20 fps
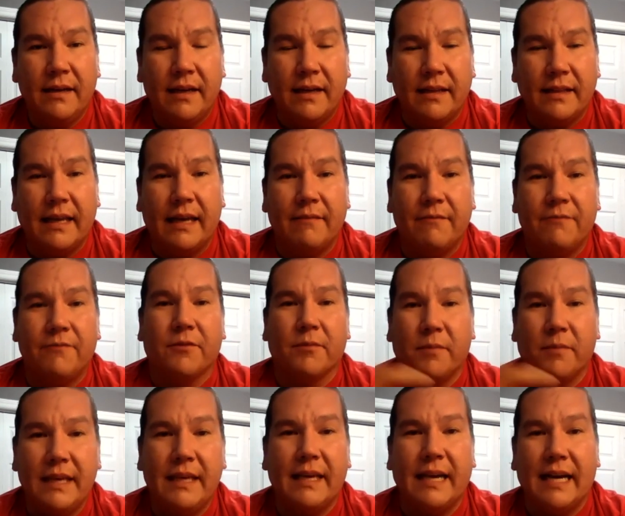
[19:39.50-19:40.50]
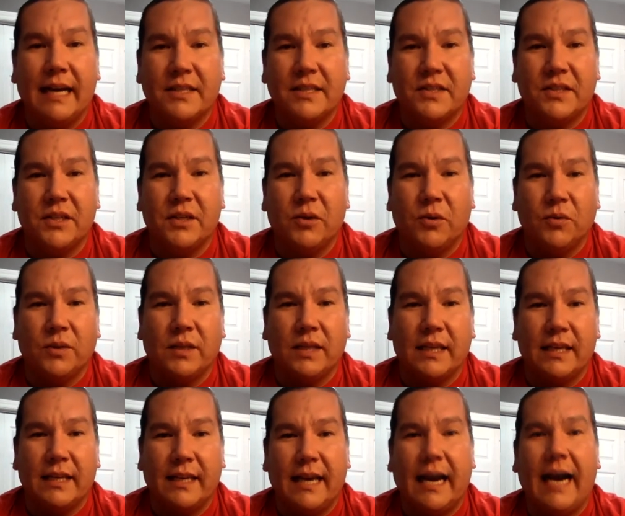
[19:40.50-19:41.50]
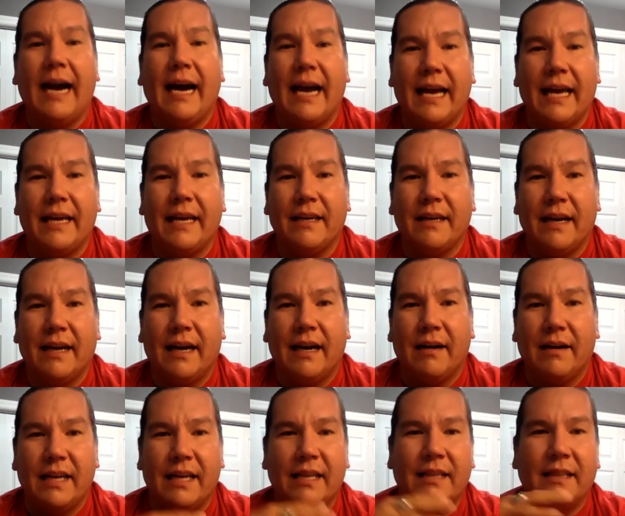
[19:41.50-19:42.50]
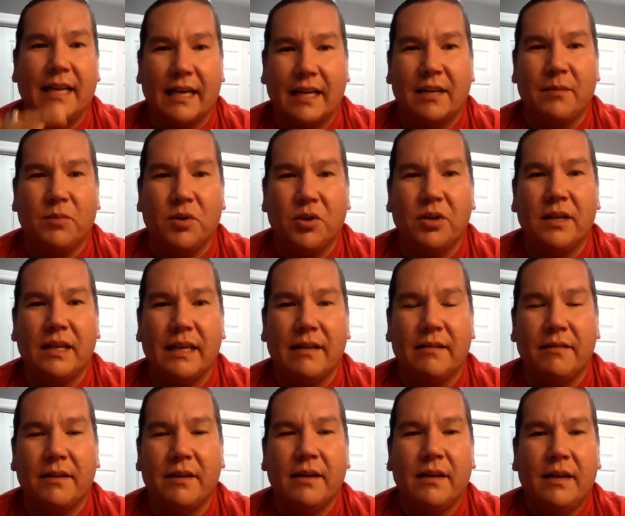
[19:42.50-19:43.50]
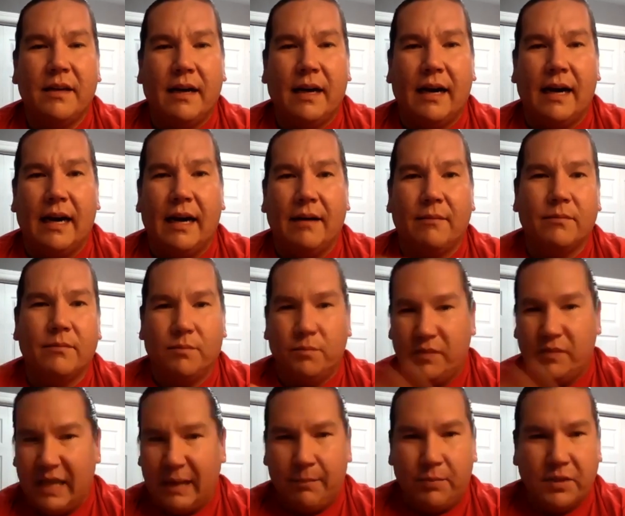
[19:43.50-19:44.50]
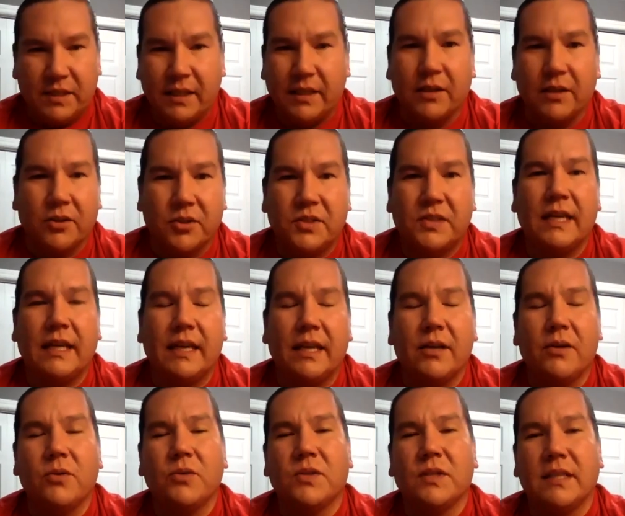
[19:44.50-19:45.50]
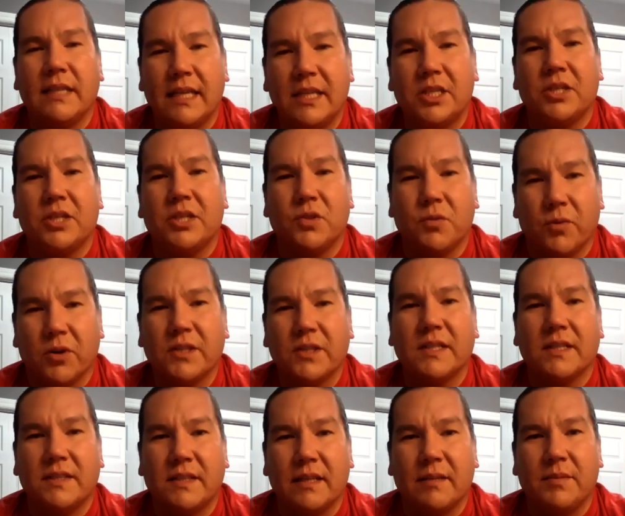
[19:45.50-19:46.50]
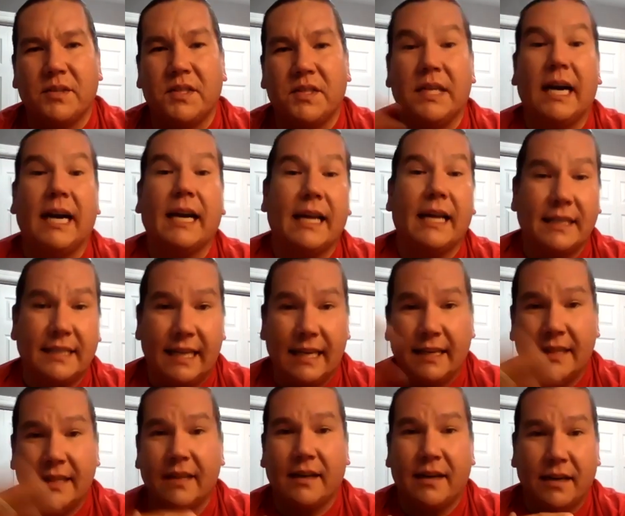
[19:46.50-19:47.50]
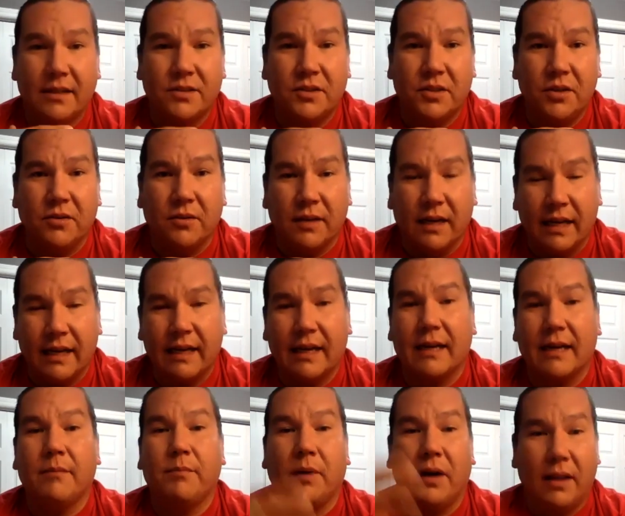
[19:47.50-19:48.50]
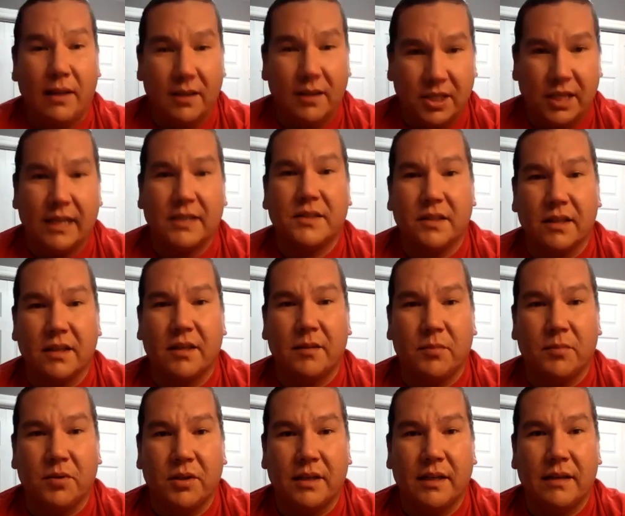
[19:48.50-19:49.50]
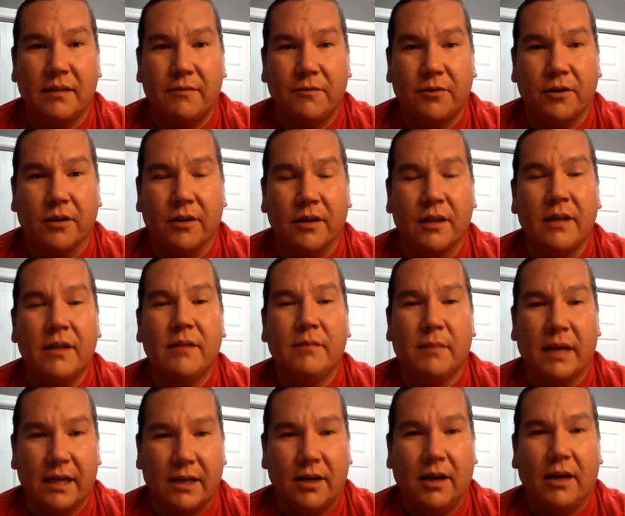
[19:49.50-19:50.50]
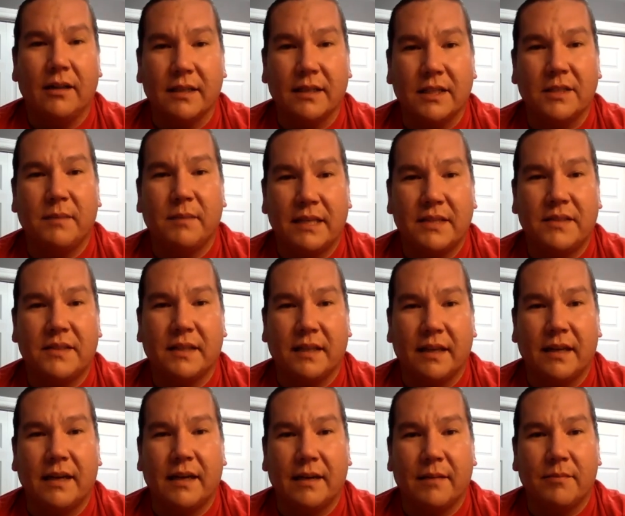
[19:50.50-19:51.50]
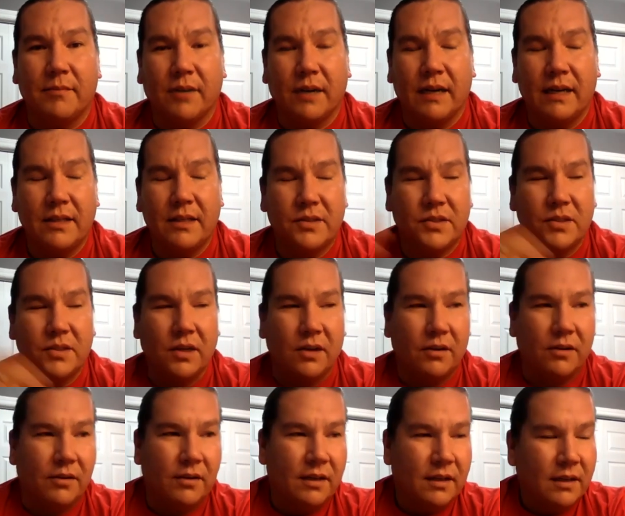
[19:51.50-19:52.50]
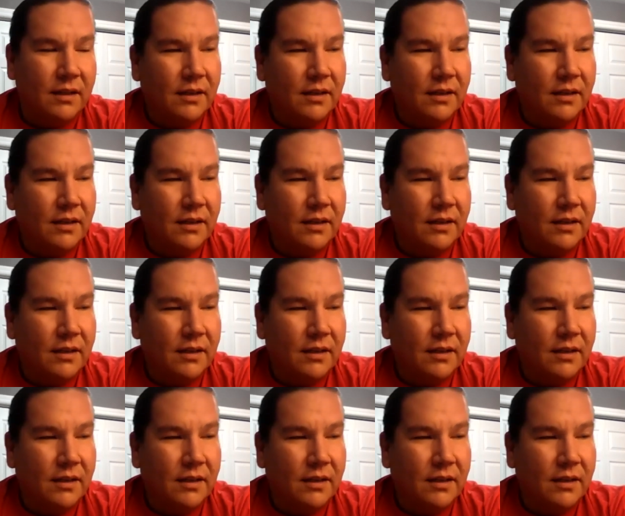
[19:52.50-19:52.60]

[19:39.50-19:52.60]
And then for me, as the only guy uh, in that community, um, that particular city who's indigenous who works at CBC, I got to take that on too, and I got to apologize to the community for my colleagues messing it up, right? So.